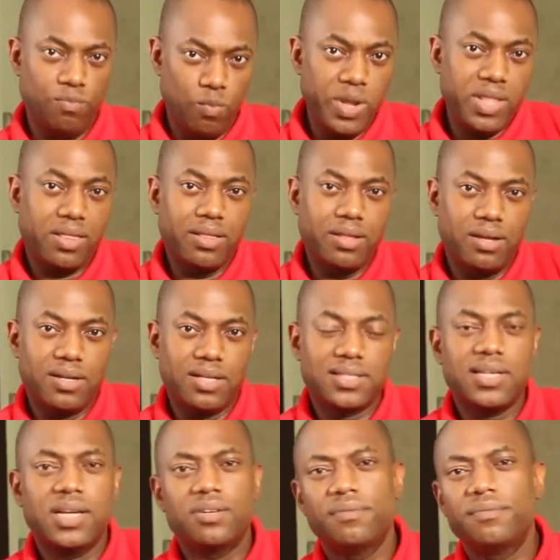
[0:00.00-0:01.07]
with a
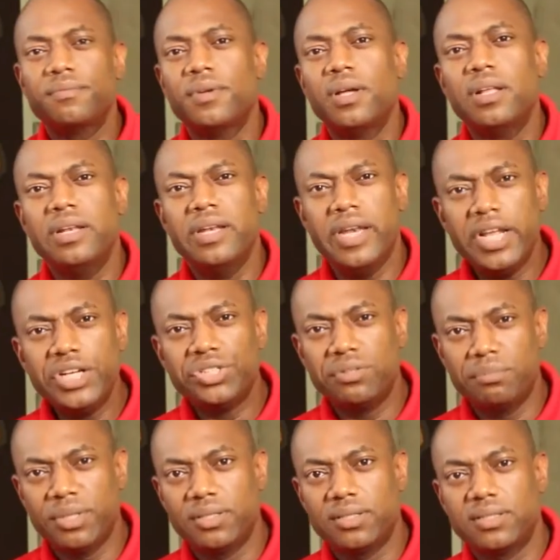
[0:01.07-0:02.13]
set of
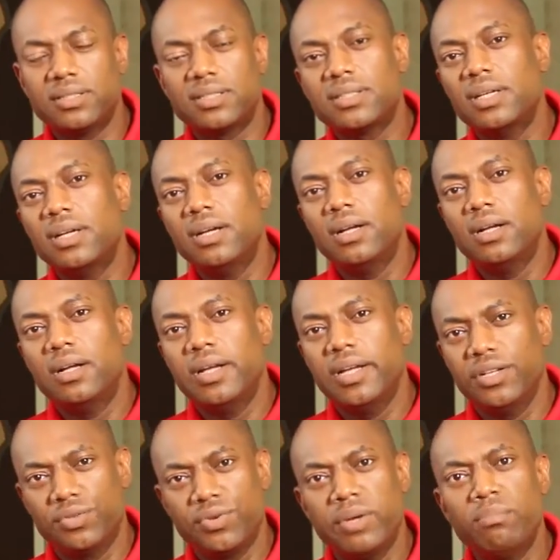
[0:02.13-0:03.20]
nation builders
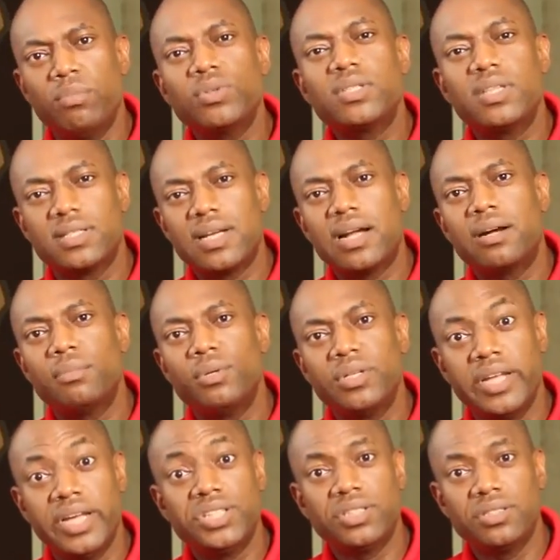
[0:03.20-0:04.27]
into a most desirable
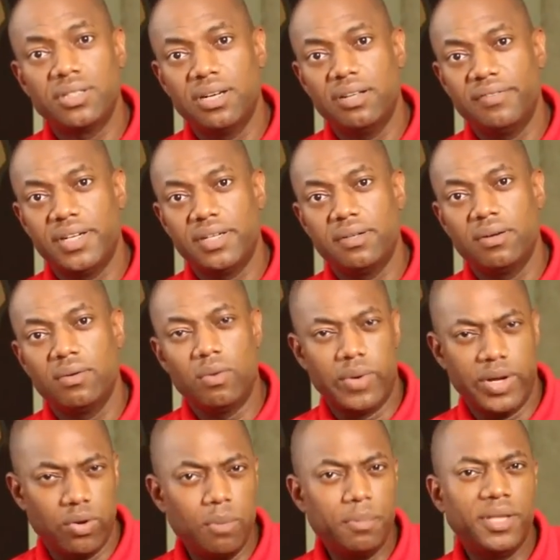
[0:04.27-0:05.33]
nation to live in.
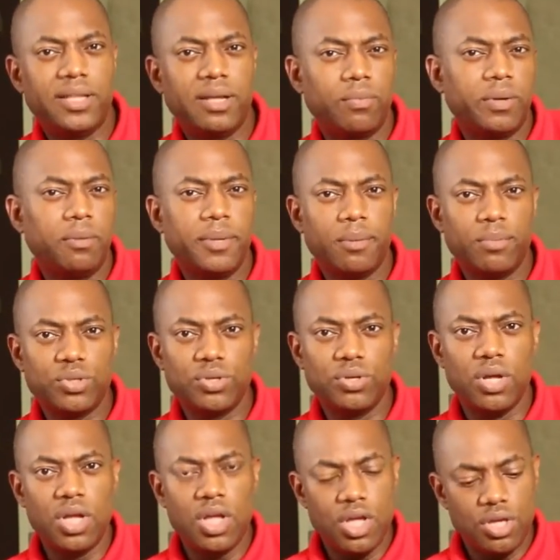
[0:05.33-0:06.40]
We're hoping that we'll be able to
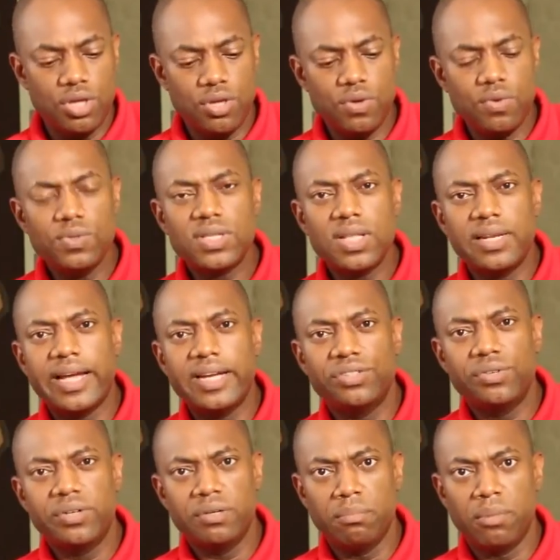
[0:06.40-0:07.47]
use the
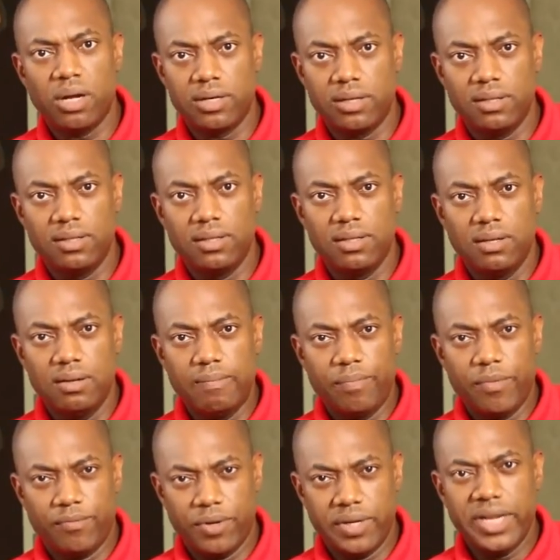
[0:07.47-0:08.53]
Nigerian model
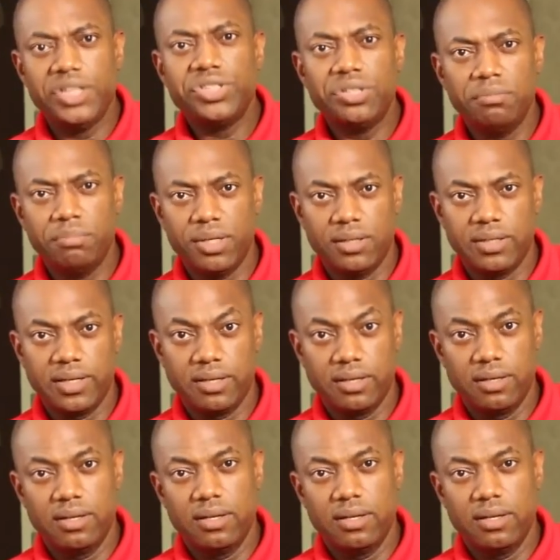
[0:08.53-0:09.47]
for nation building